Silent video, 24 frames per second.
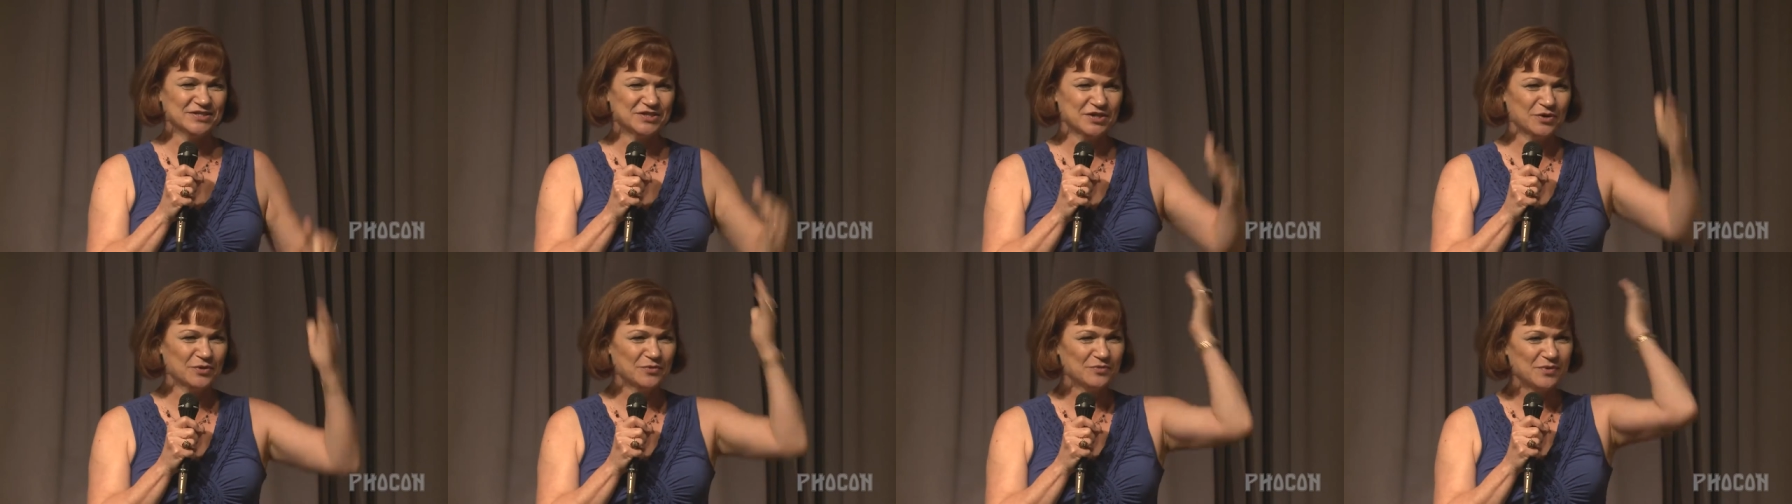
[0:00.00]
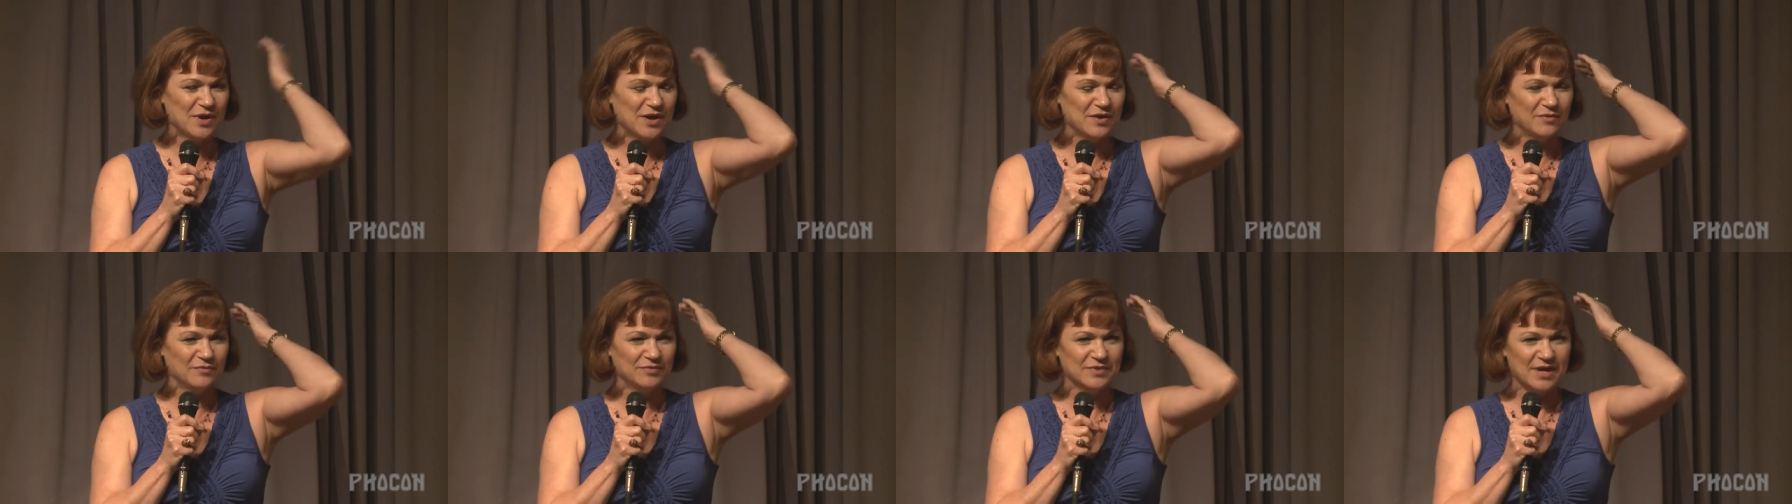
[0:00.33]
So
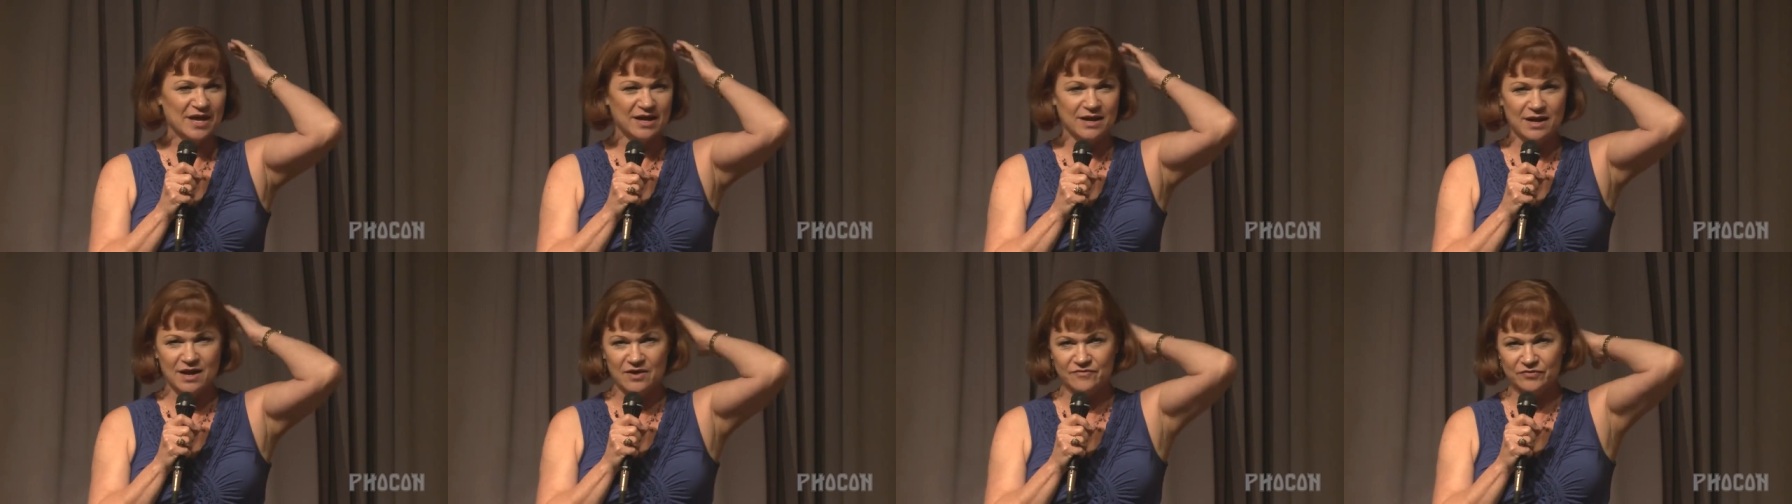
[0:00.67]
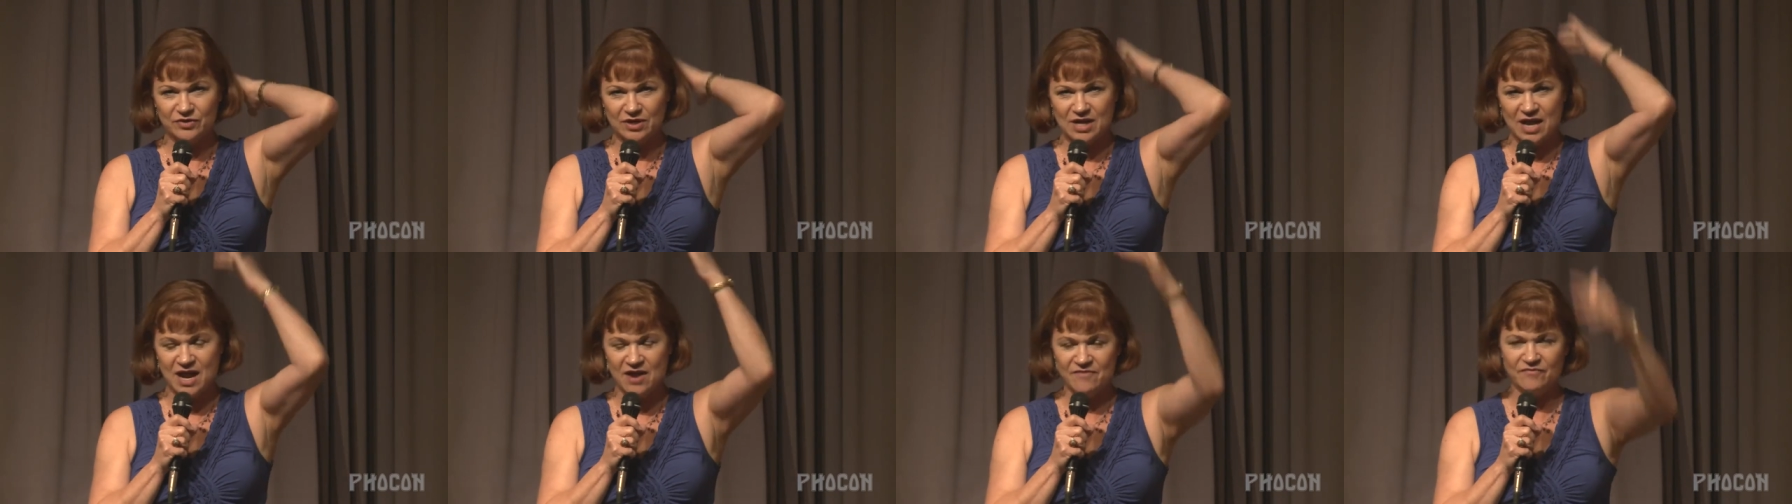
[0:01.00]
we they
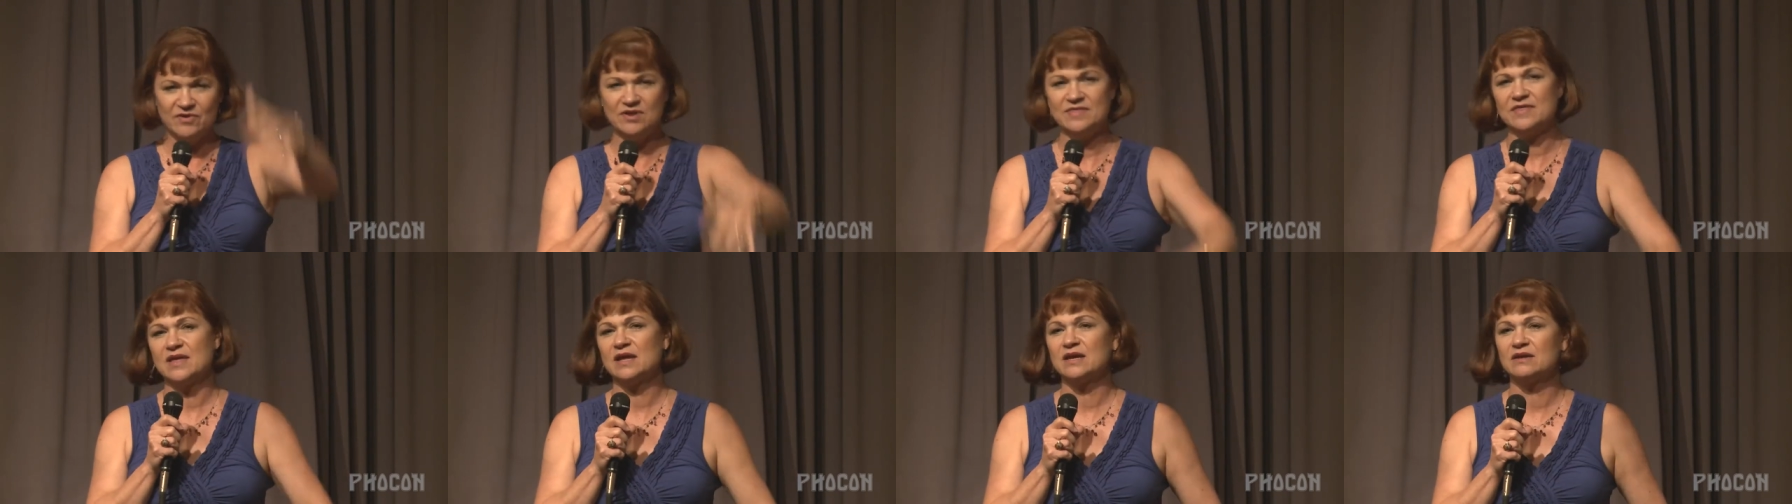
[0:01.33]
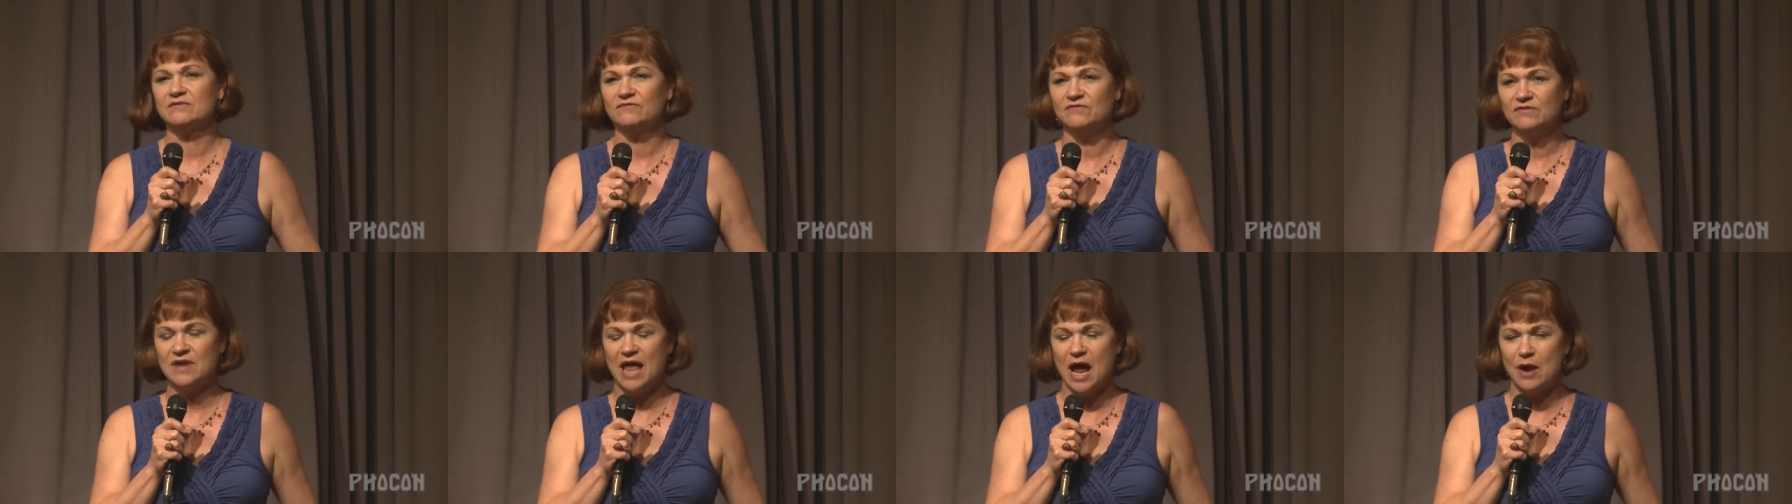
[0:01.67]
covered everything
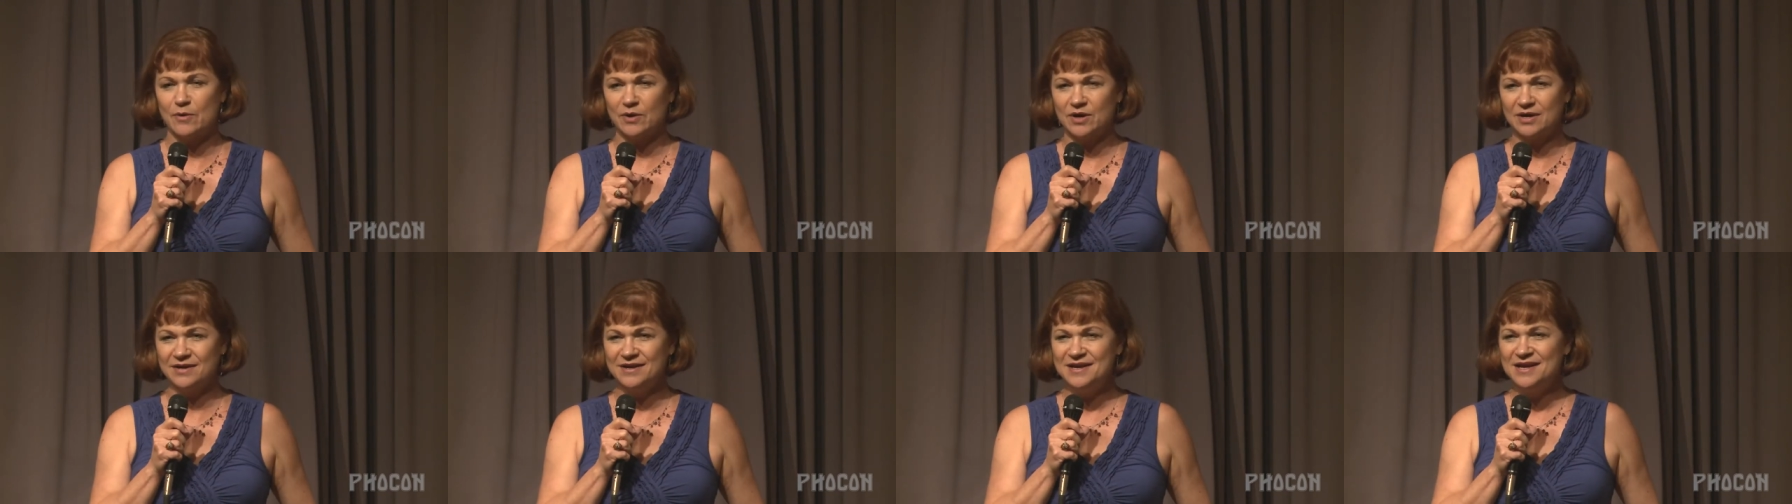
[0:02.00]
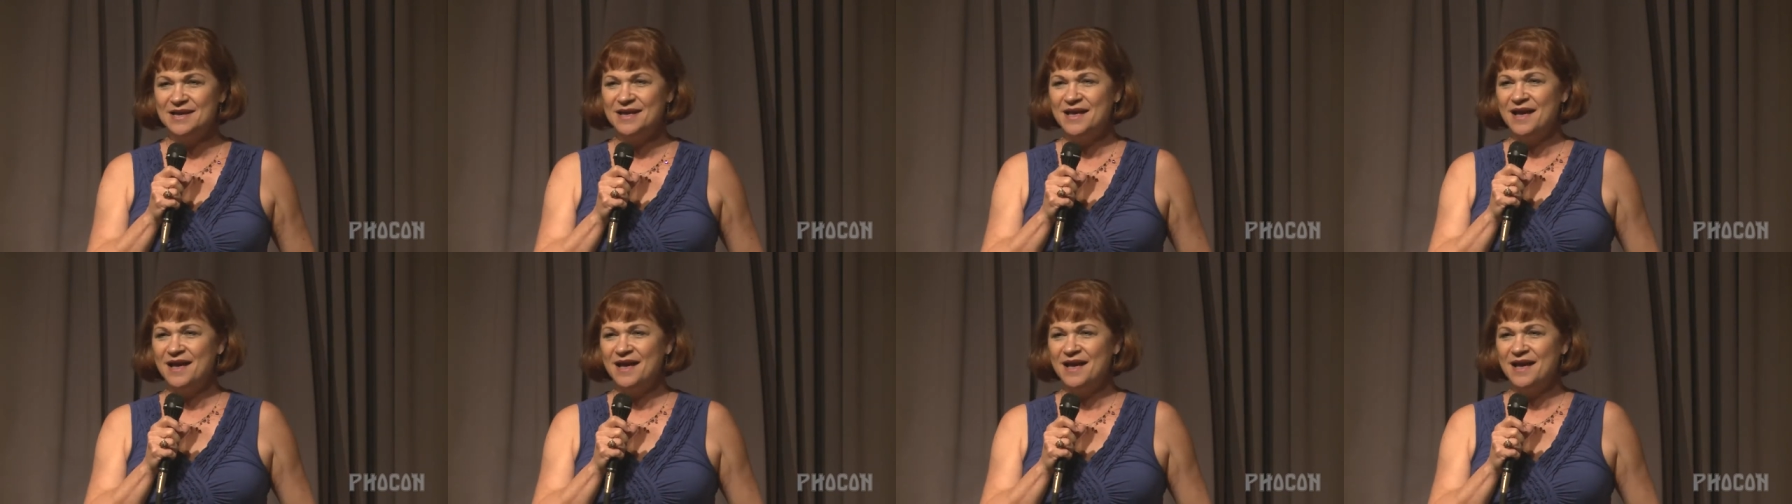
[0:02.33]
in flour.